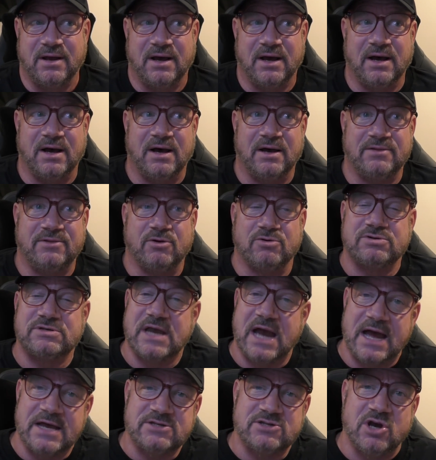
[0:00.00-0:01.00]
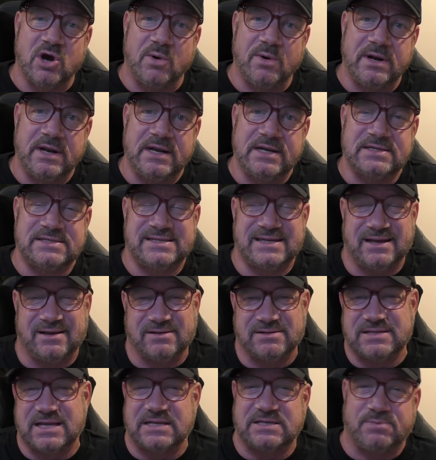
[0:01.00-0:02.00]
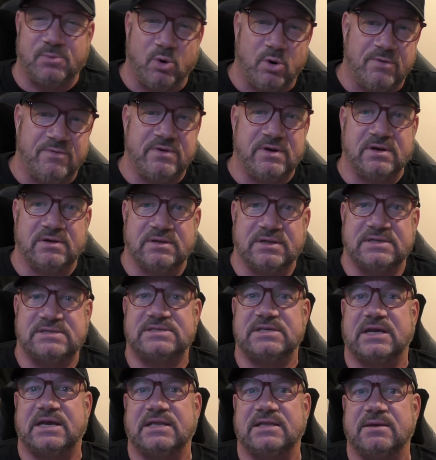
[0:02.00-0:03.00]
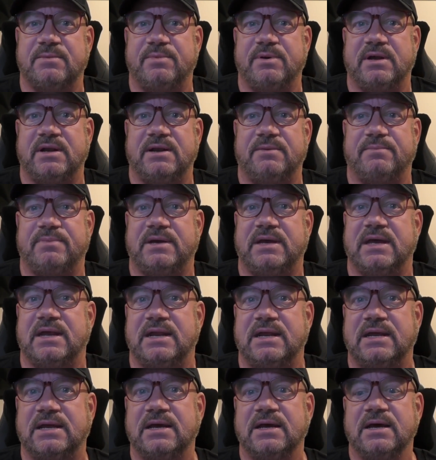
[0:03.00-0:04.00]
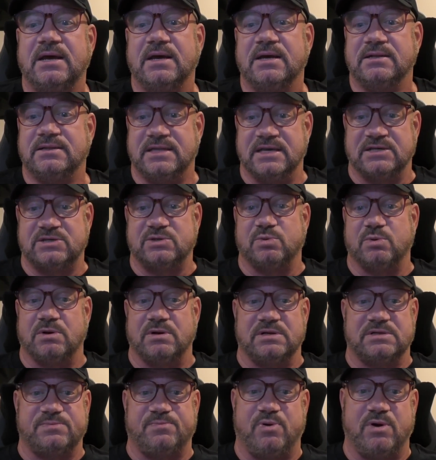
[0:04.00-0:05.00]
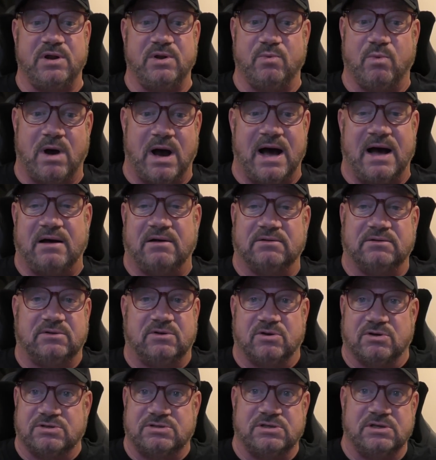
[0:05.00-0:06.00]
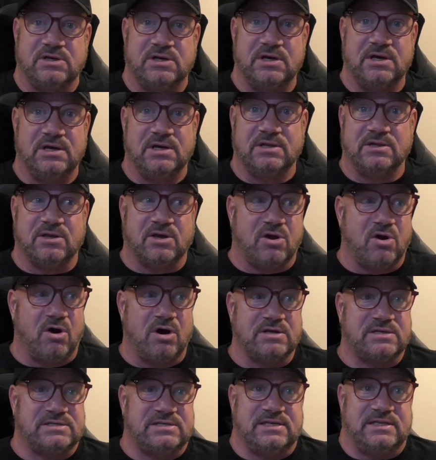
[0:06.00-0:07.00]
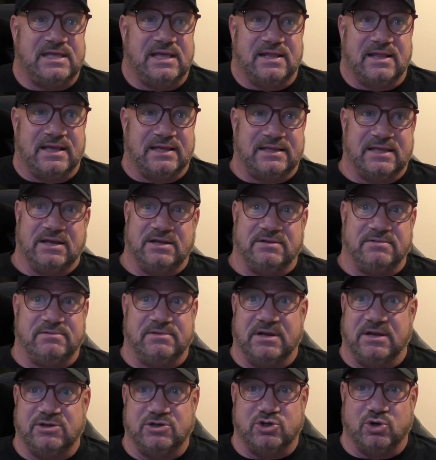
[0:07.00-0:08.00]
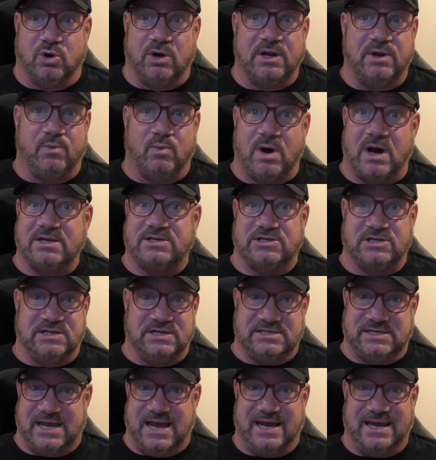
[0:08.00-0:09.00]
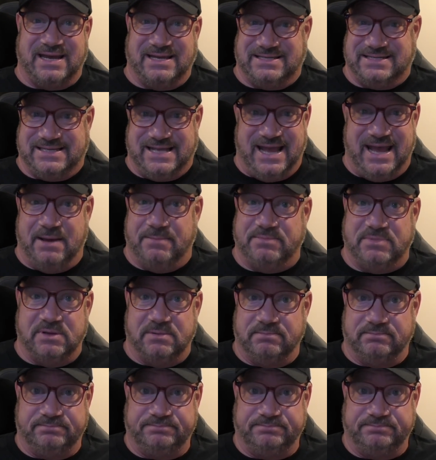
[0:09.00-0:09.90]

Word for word: Uh, those guys going into cells, that's more realistic in the be beginning. This one is pretty wild because the guards sit there like they're enjoying watching this guy get stabbed.